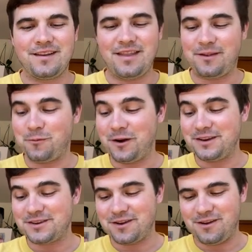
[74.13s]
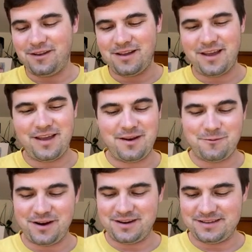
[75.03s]
That's 1 inch tall, and
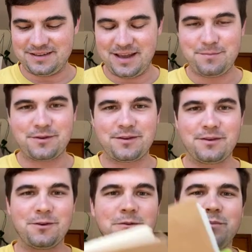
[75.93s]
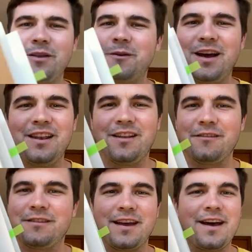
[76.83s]
we're gonna skip to, by the way, I
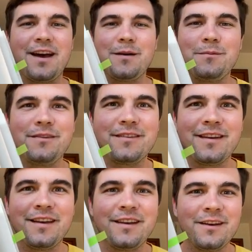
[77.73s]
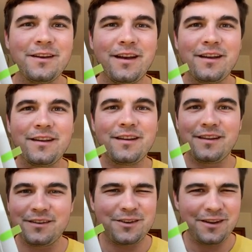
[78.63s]
love tabs.
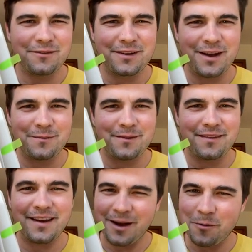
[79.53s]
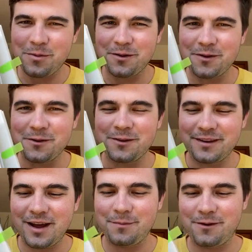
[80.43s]
Do you love tabs? I hope you do.
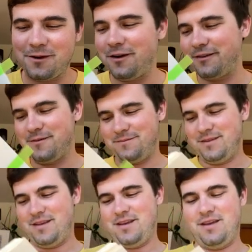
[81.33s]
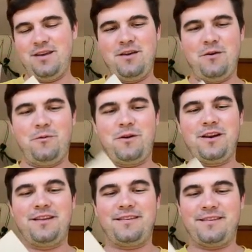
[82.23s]
Tabs are awesome. We're
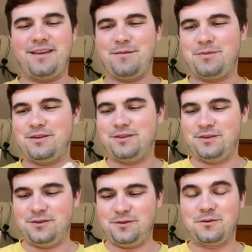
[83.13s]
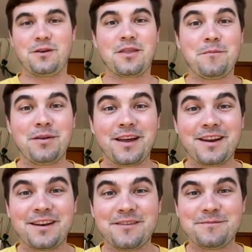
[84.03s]
gonna skip to The
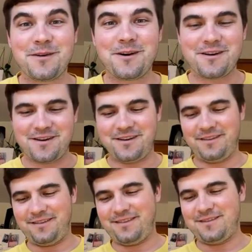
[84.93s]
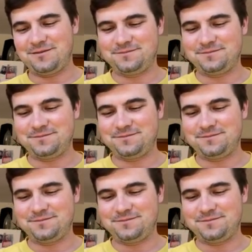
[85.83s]
Planet of Mars.